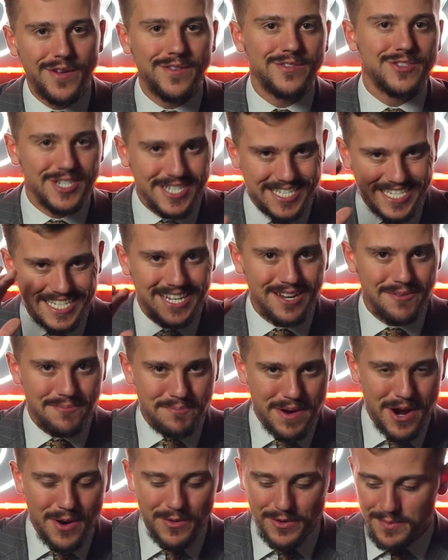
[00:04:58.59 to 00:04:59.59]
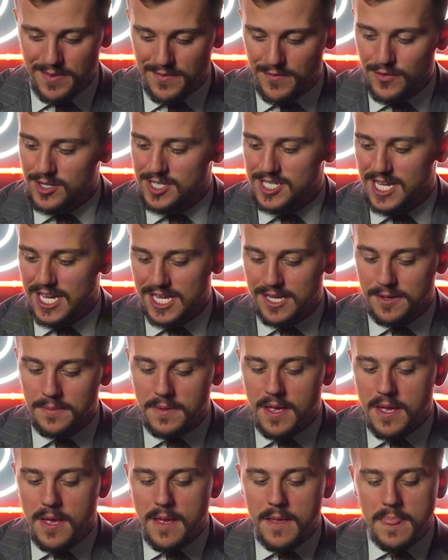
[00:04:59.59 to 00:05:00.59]
just bear with me for a second.
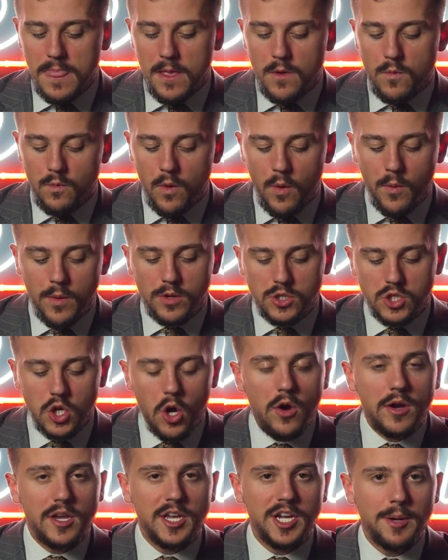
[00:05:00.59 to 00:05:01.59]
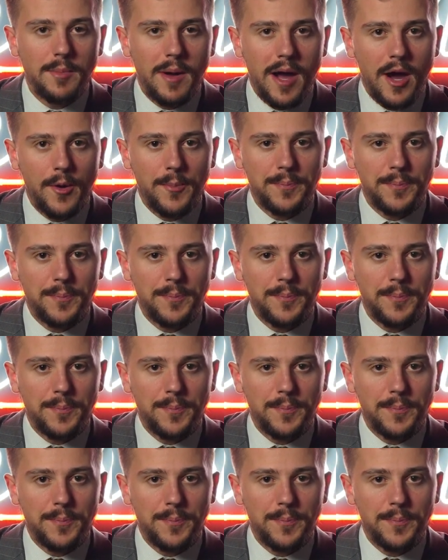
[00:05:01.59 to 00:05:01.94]
What we were talking about